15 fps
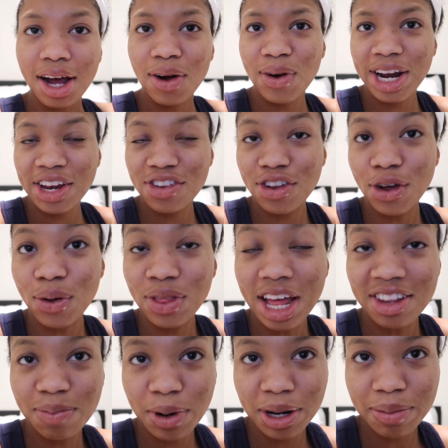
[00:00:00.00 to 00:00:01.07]
alrighty so
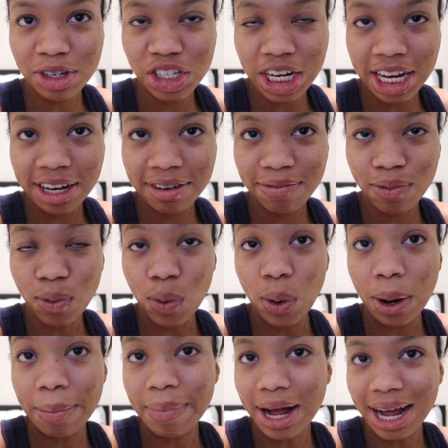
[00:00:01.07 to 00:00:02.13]
that's pretty much it
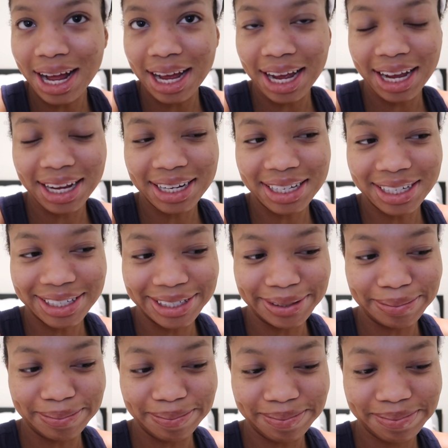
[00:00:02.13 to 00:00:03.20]
for my
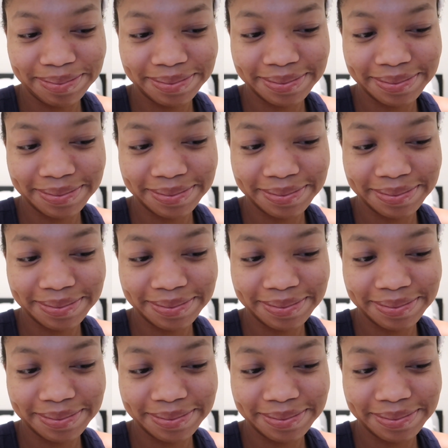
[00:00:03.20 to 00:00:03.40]
um